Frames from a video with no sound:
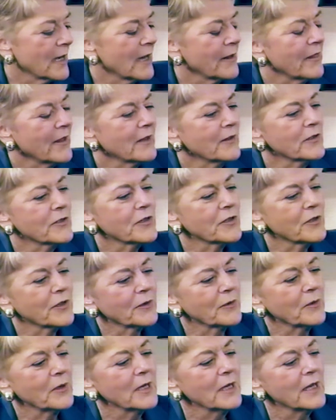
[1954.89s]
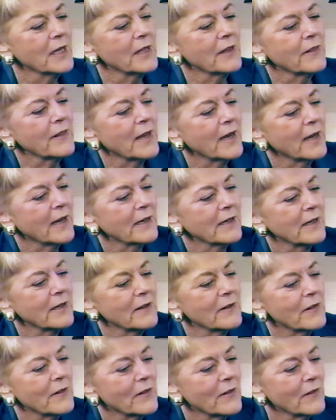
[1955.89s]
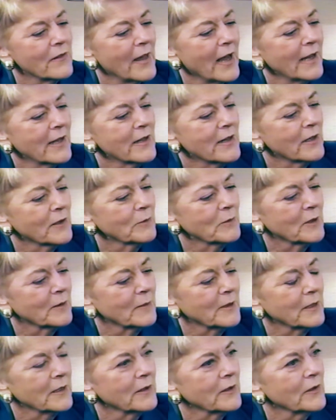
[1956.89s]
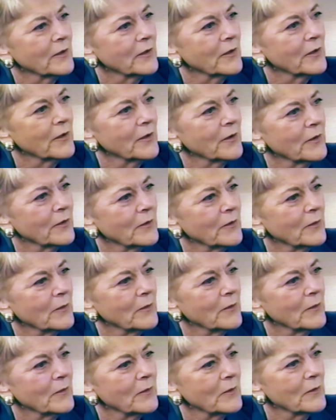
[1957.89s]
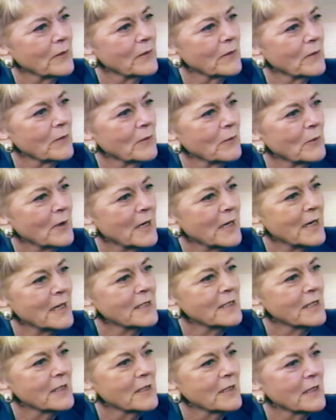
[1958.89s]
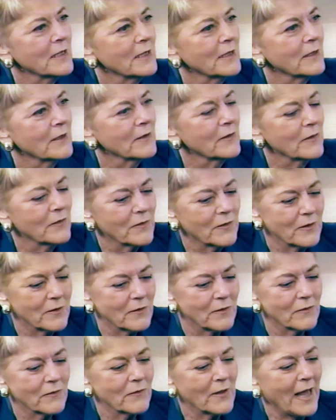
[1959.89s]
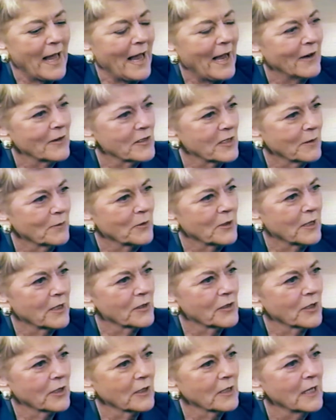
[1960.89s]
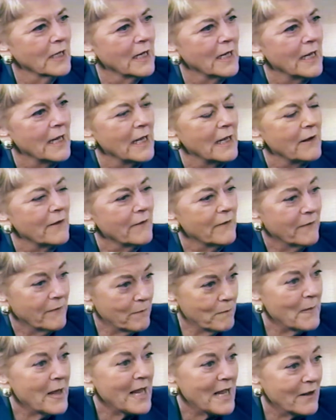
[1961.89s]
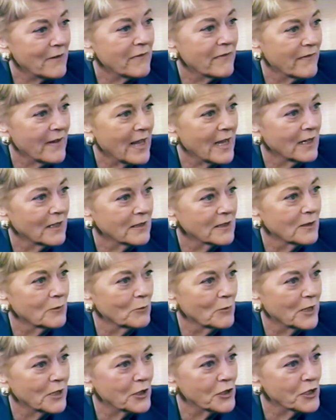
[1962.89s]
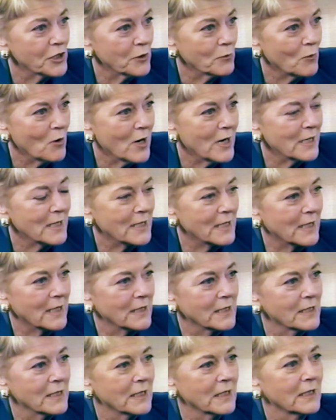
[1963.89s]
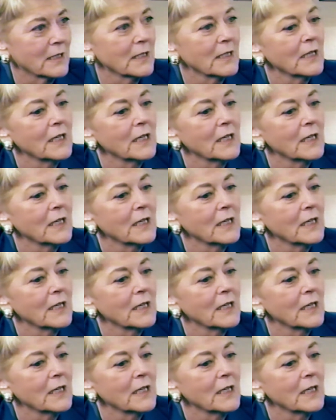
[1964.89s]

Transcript: I think, too, that that young woman who went into the, the housing project may have failed in what she wanted to get done,